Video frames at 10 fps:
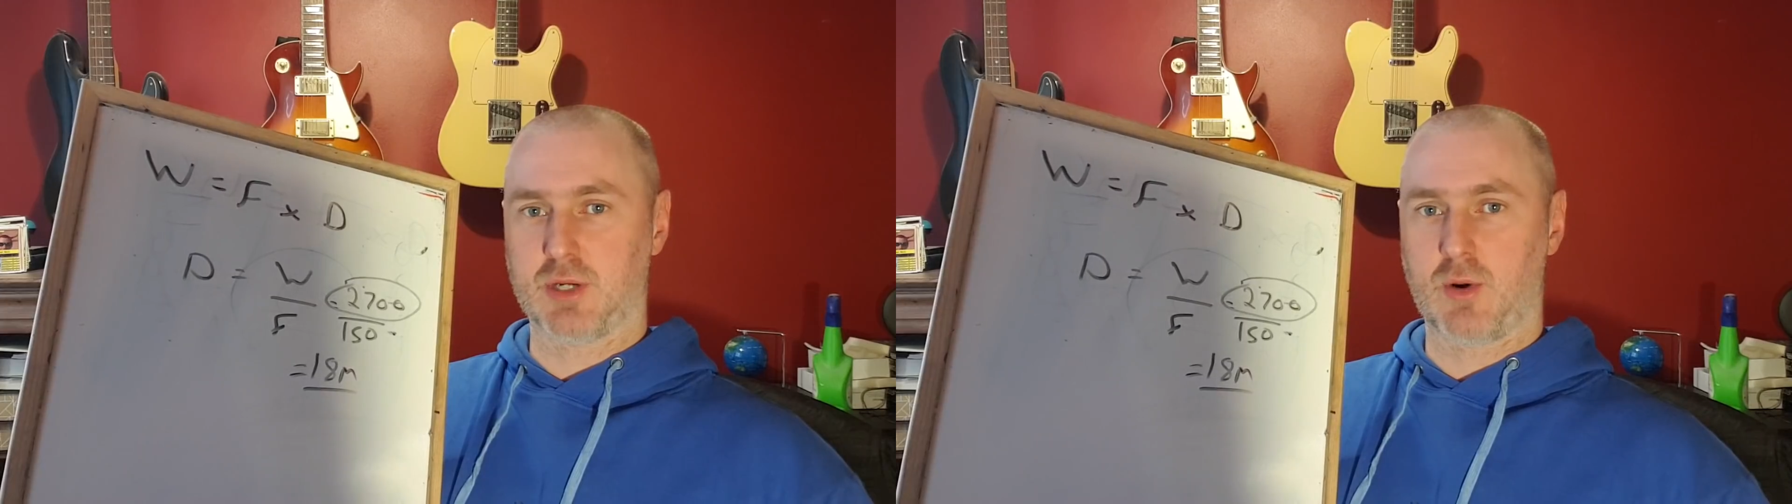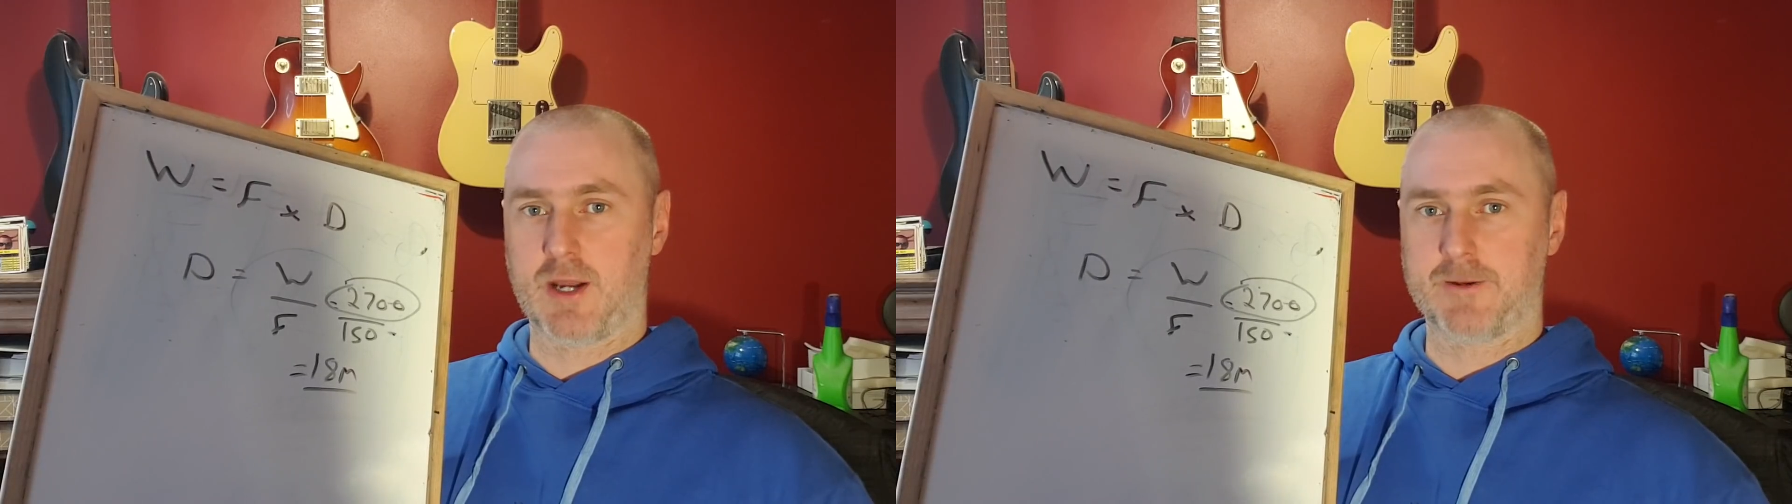
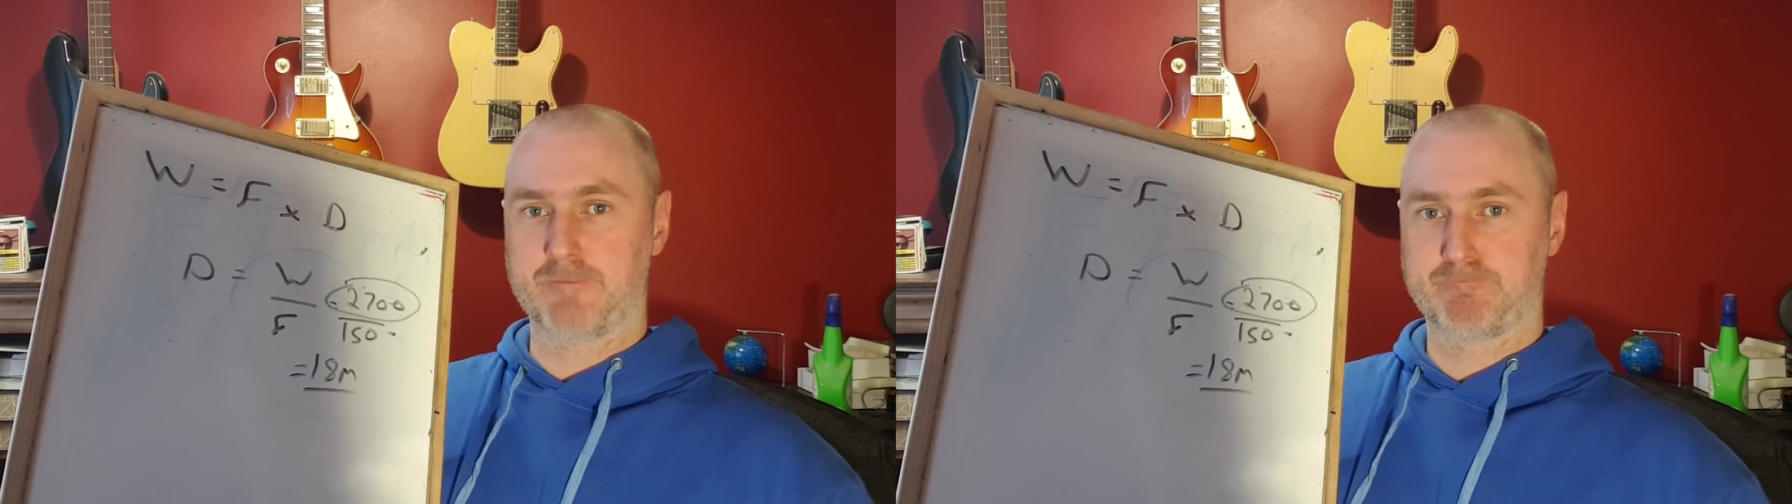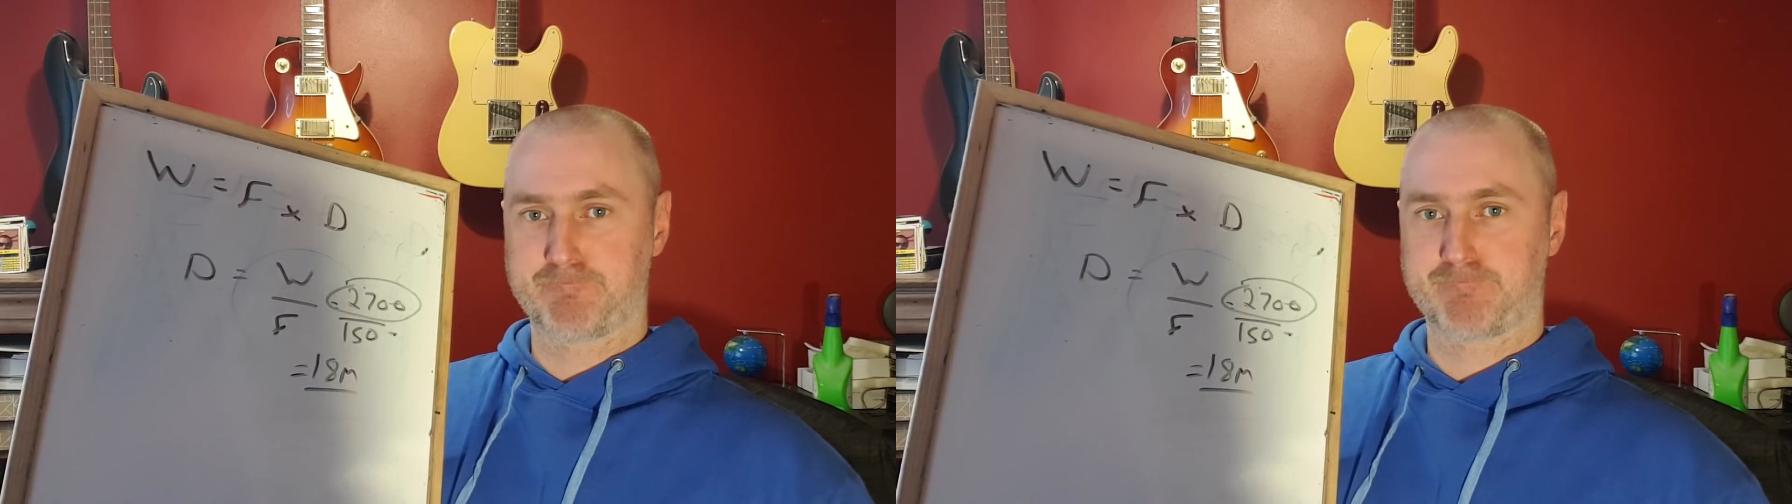required.
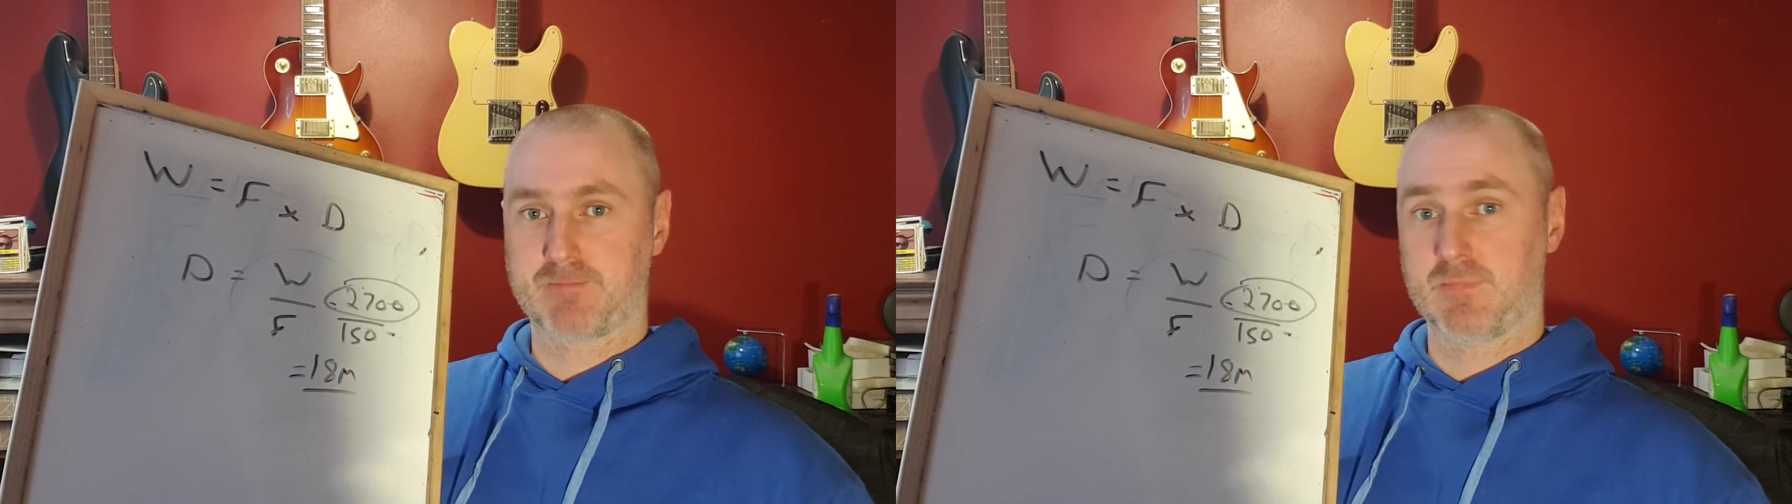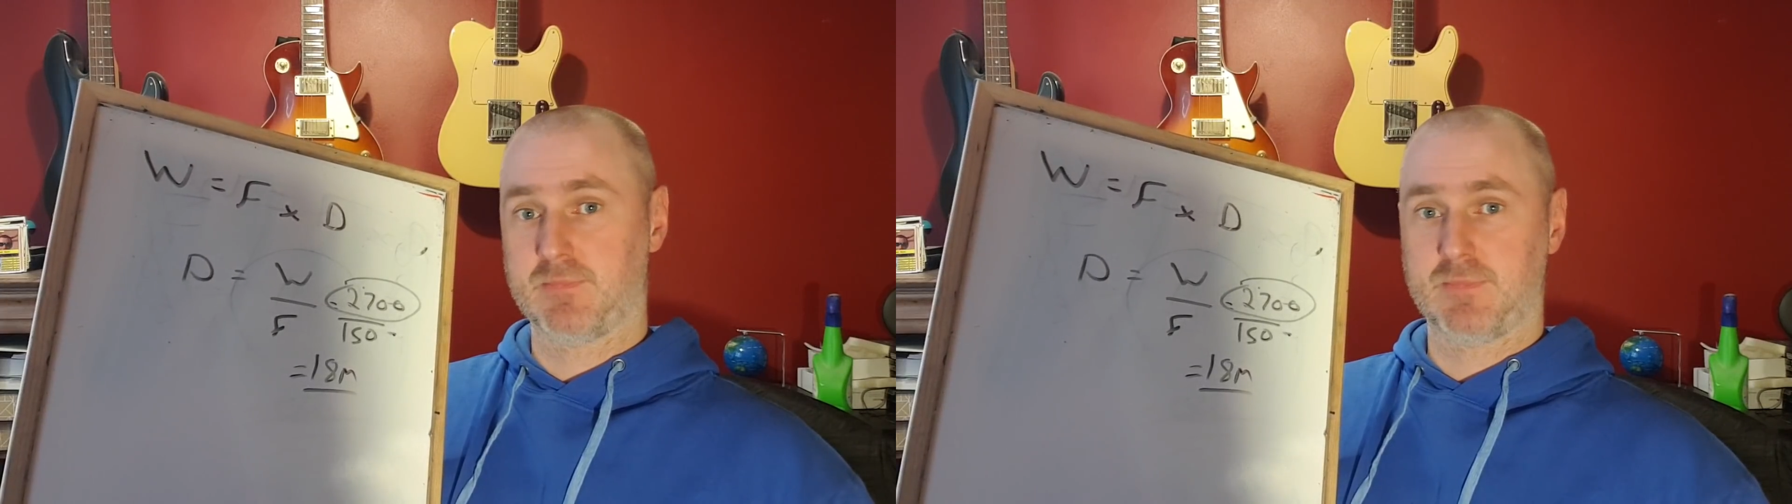
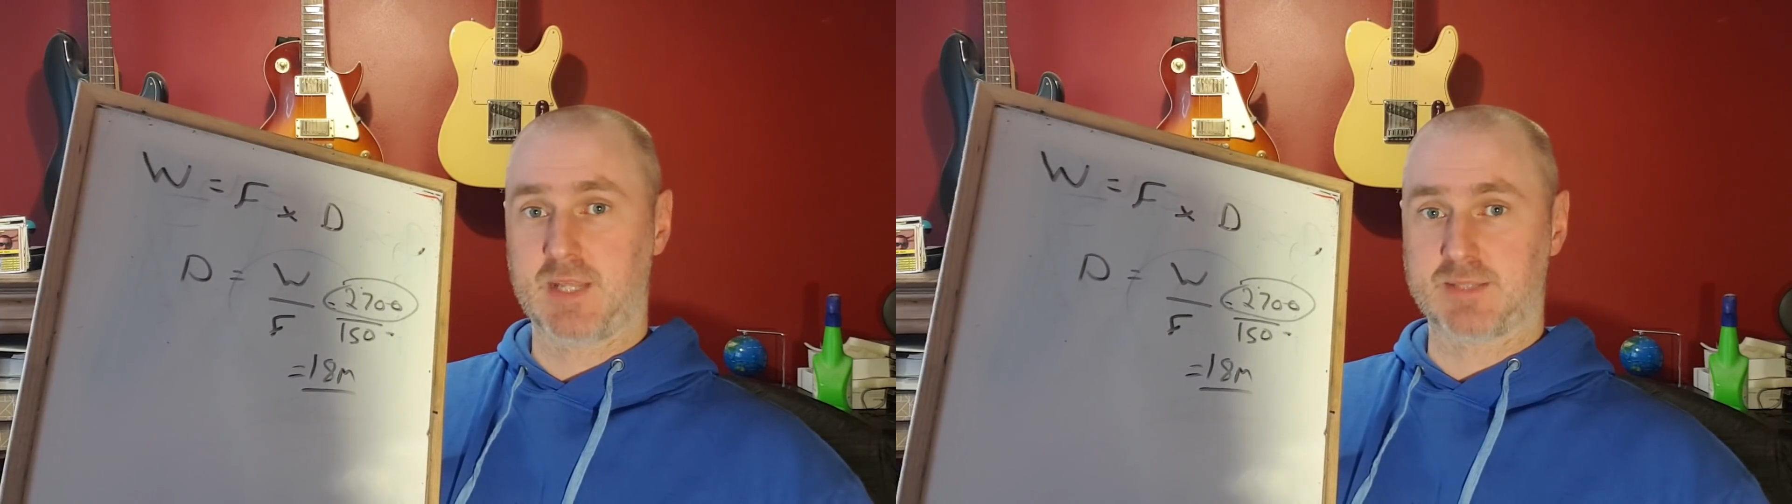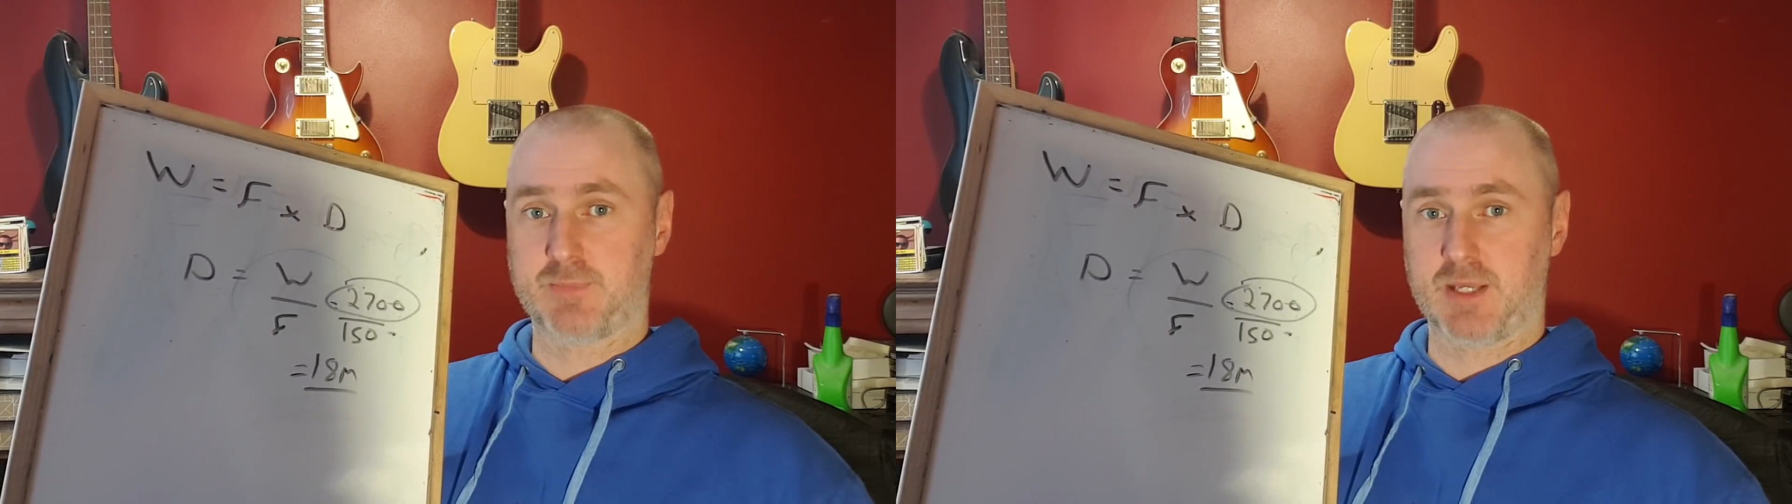
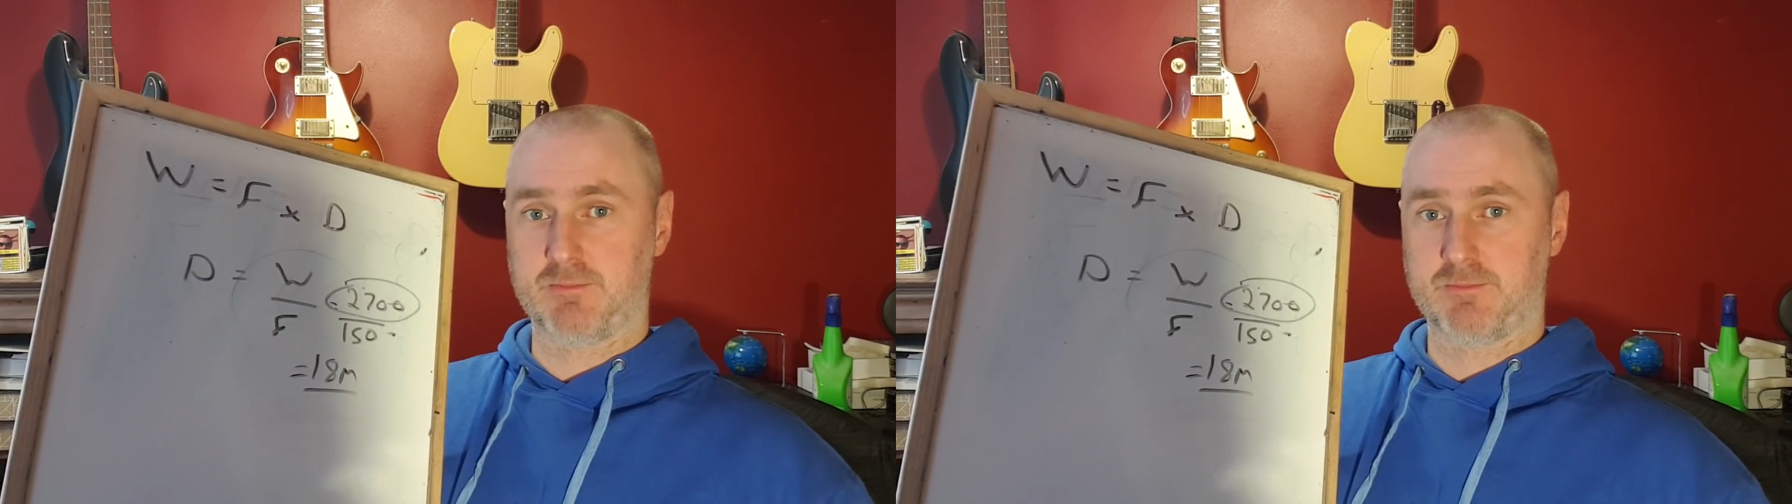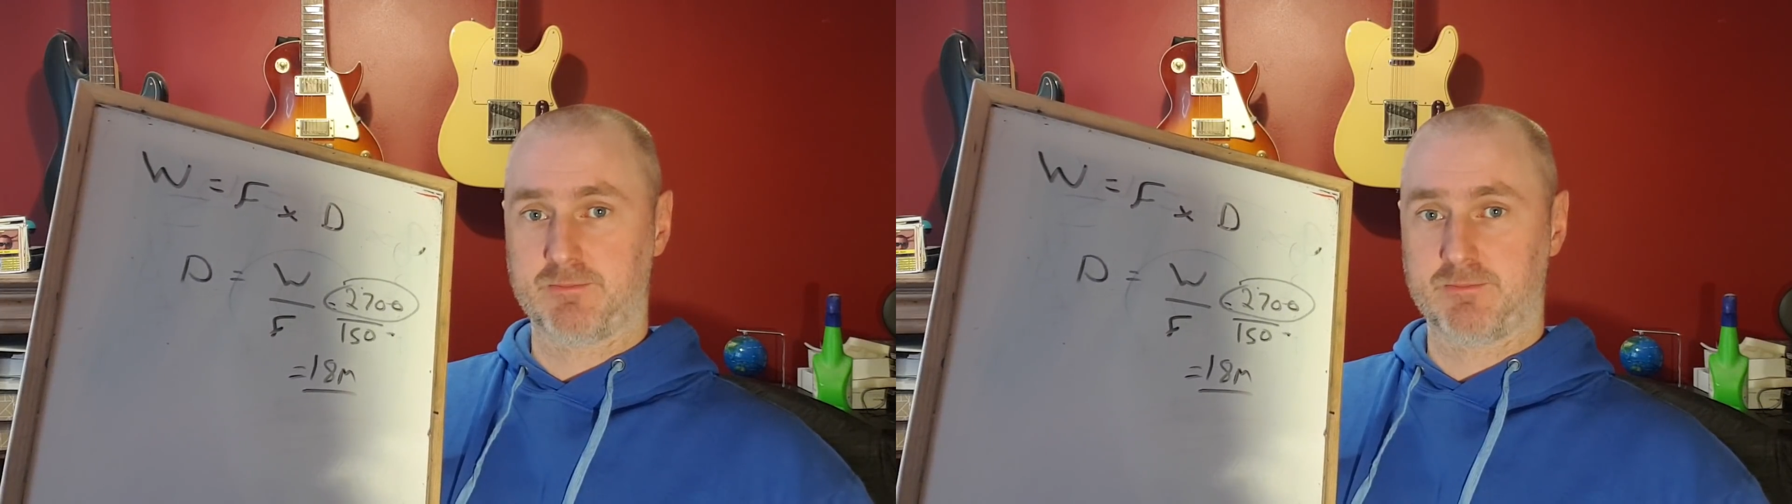Next bit.